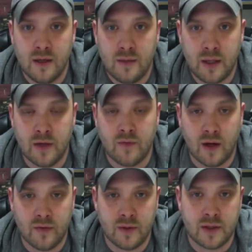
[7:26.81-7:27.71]
be
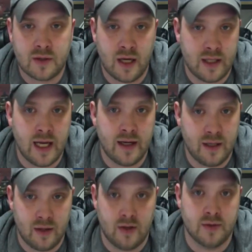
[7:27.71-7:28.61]
involved with trying to edit
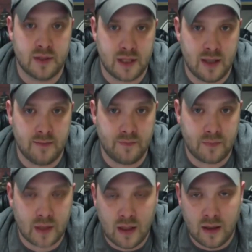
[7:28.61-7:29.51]
your own site.
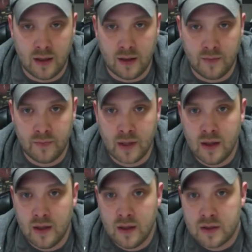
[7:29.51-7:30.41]

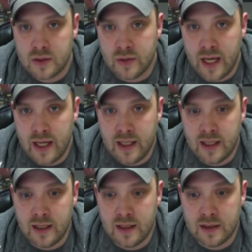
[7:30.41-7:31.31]
So that
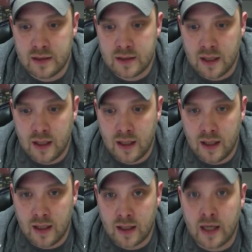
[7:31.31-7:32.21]
is
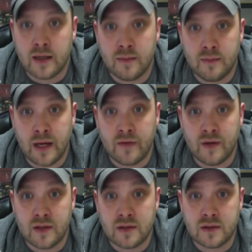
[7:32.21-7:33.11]
kind of the
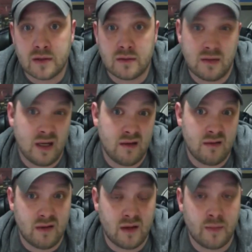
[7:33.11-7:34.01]
benefits and
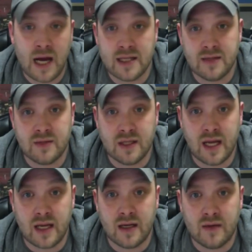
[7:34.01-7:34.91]
the positives and
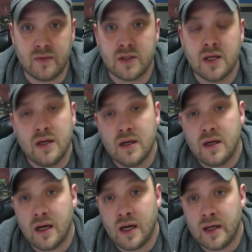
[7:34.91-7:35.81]
negatives
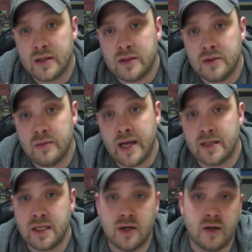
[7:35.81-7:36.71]
to
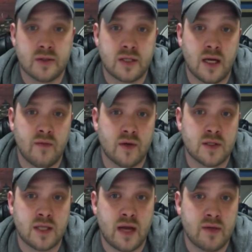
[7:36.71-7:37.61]
managing your own site
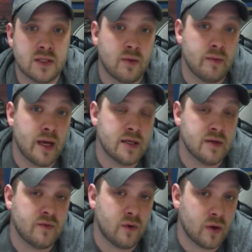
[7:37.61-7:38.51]
versus having someone manage
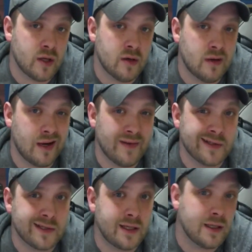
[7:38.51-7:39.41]
it for you.
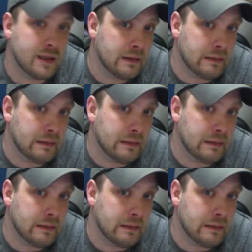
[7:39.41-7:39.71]
Obviously,